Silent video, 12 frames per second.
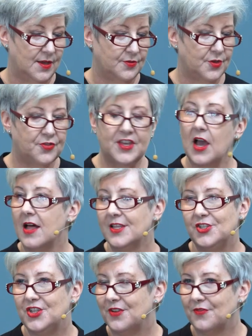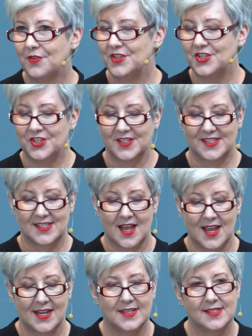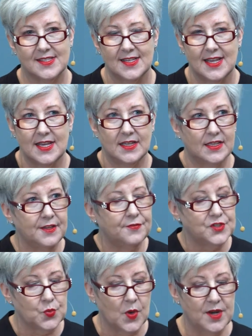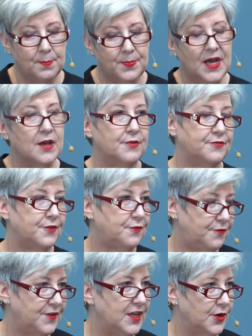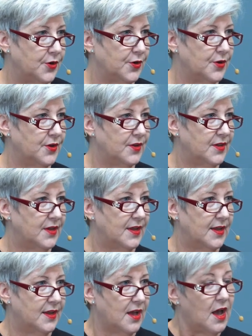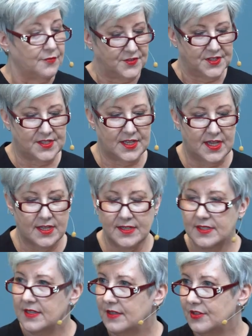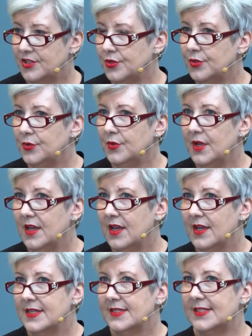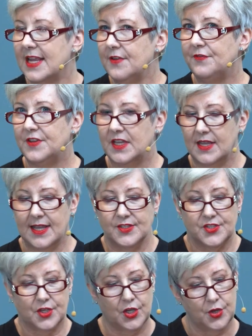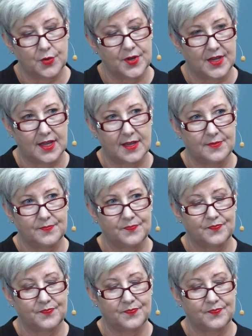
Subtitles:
The theology of Christian Science lifts one above fear of disease to safety and security.